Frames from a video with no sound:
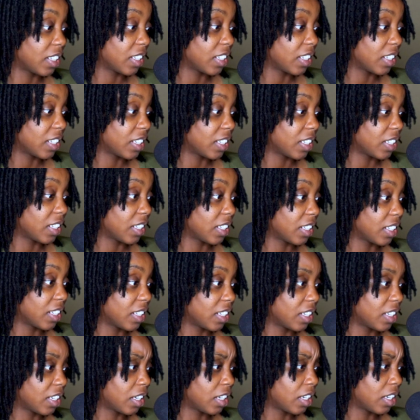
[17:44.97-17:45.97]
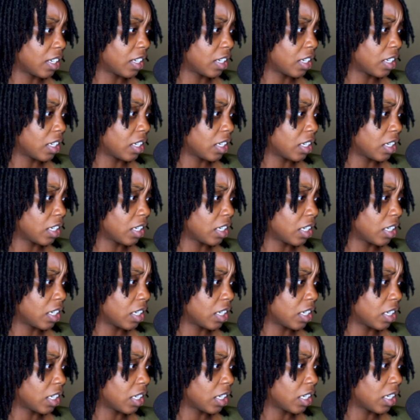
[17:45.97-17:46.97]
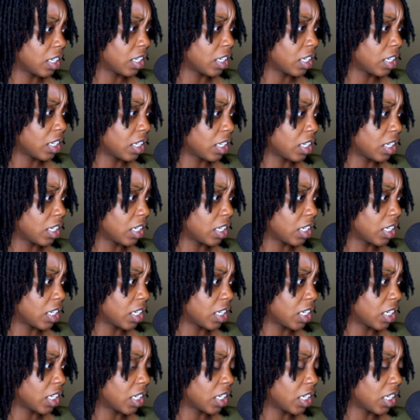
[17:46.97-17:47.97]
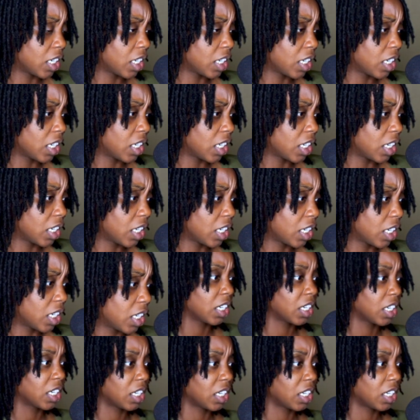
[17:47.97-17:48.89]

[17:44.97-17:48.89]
No one is speaking in this clip.